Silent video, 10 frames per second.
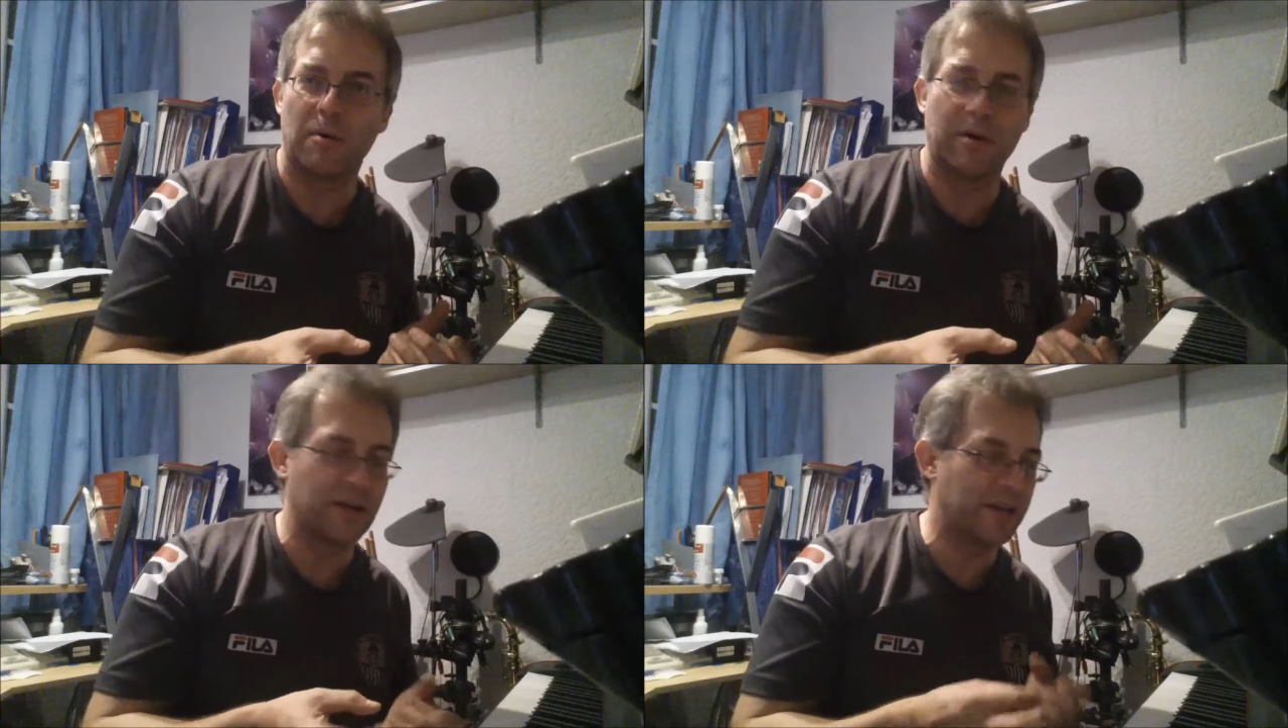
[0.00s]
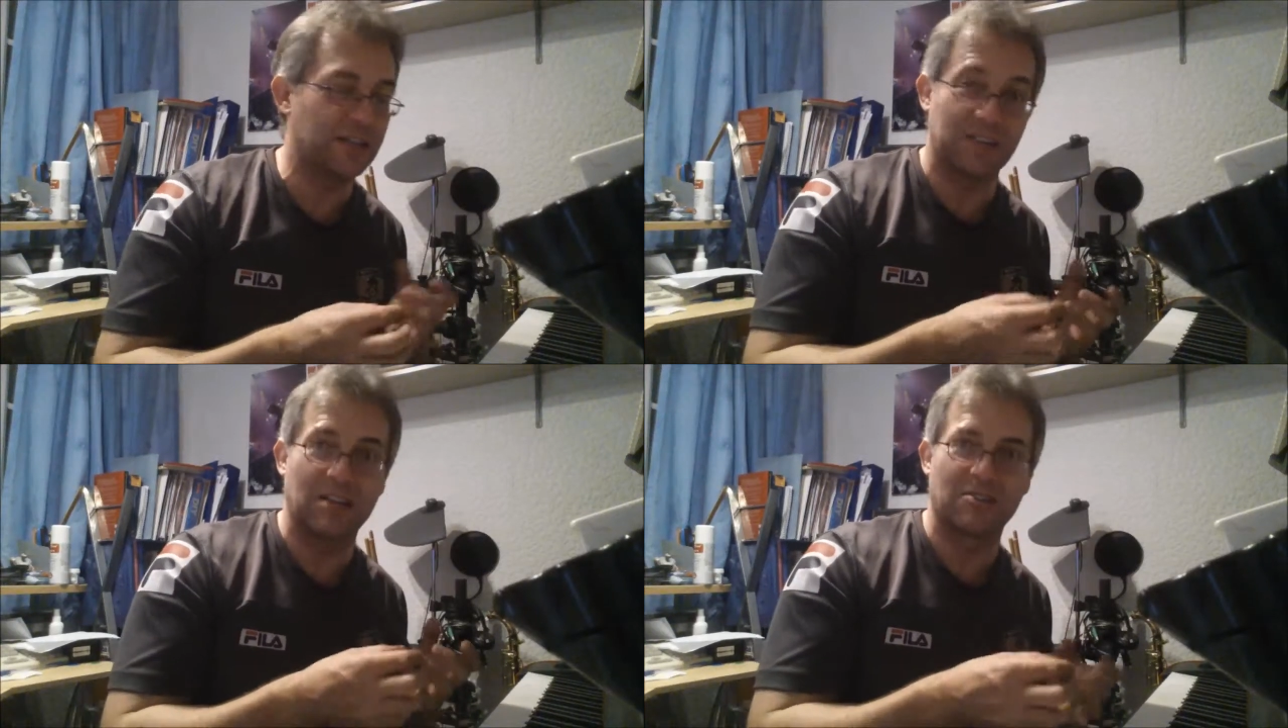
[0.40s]
but
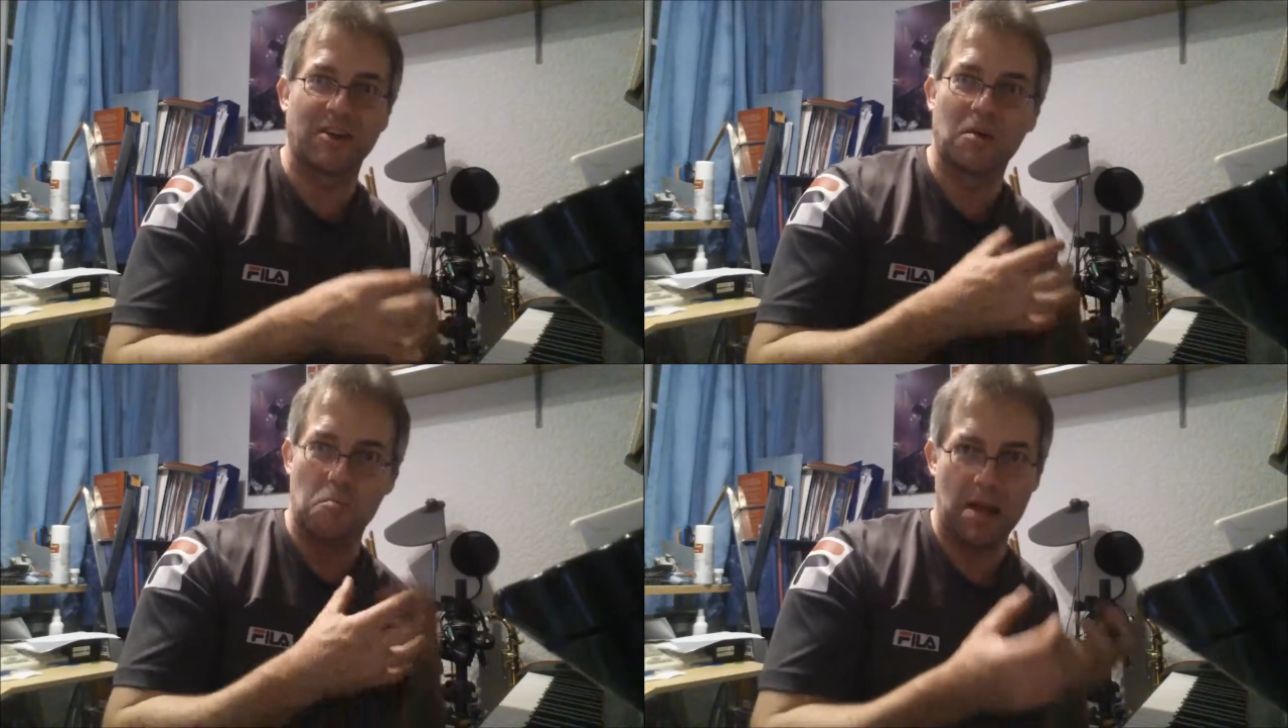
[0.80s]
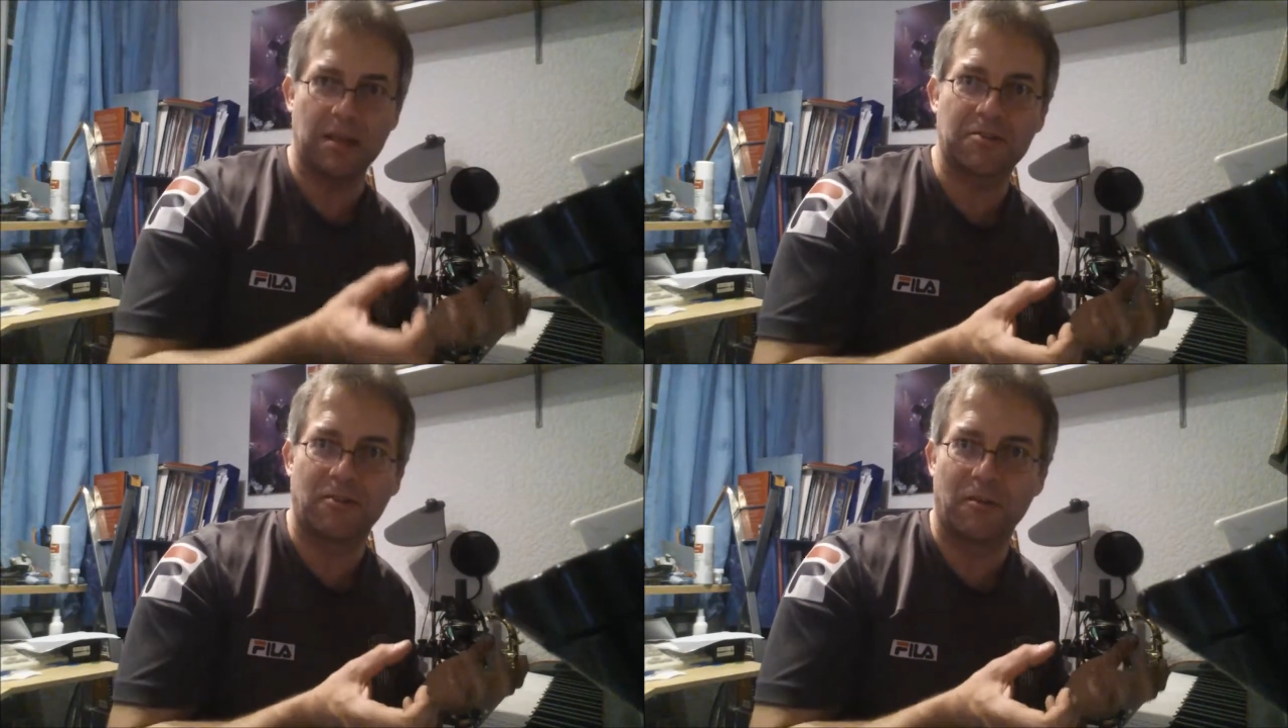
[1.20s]
it sounds like a
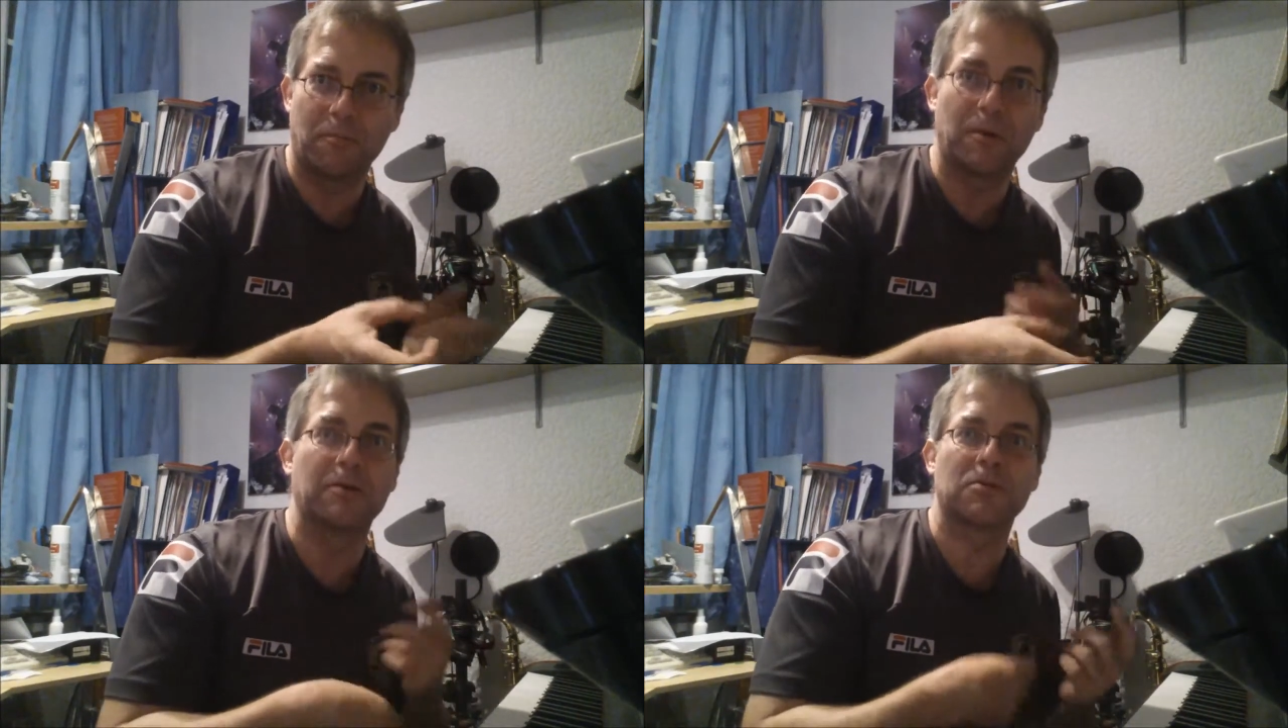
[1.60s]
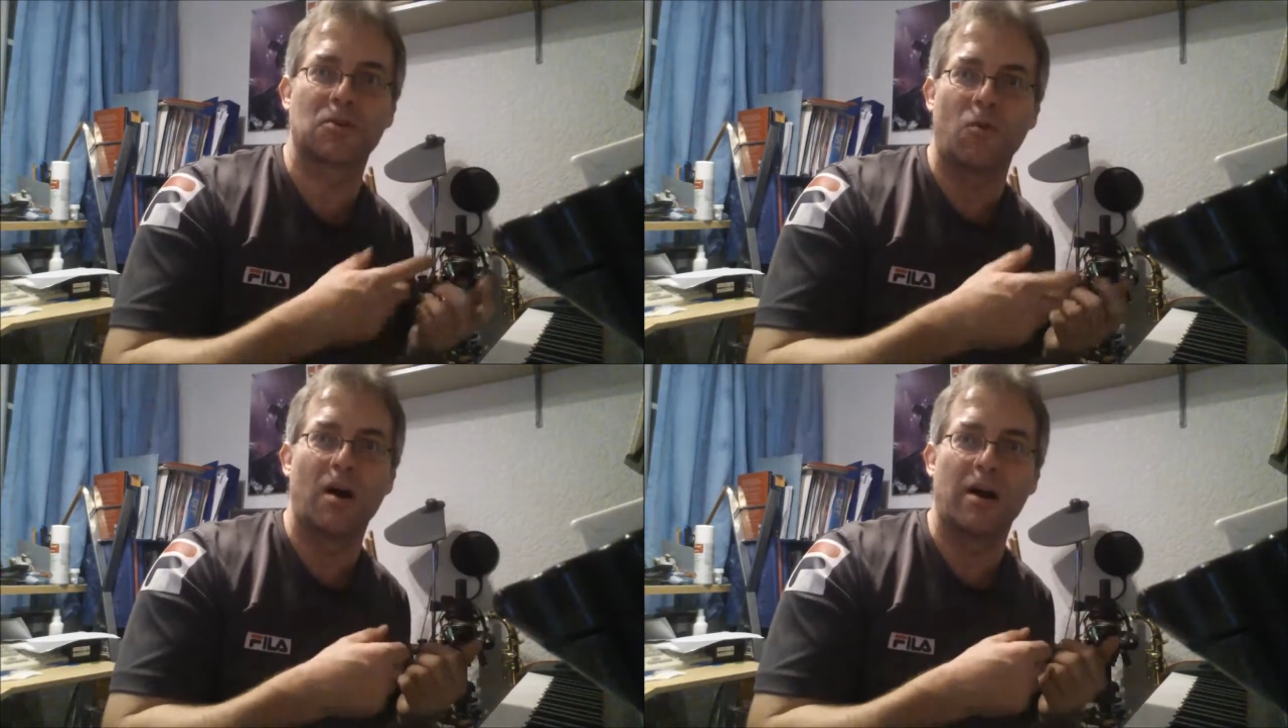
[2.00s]
Mellotron
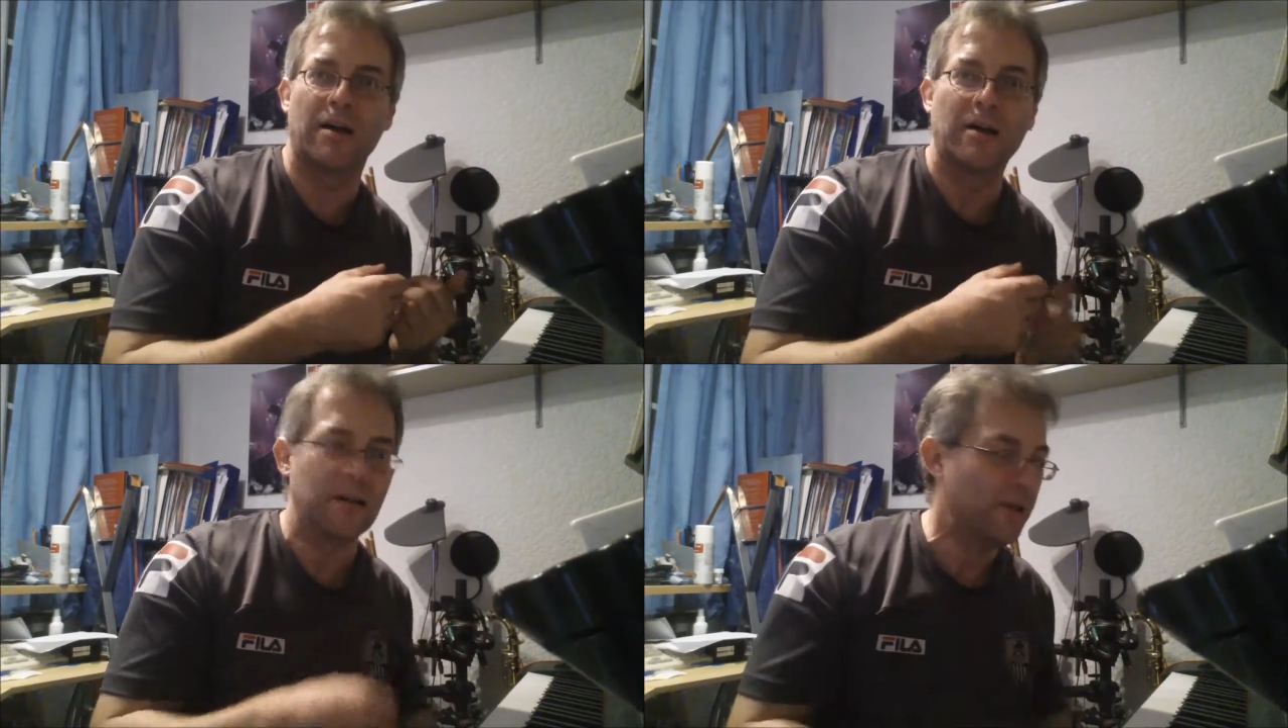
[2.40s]
produced choir.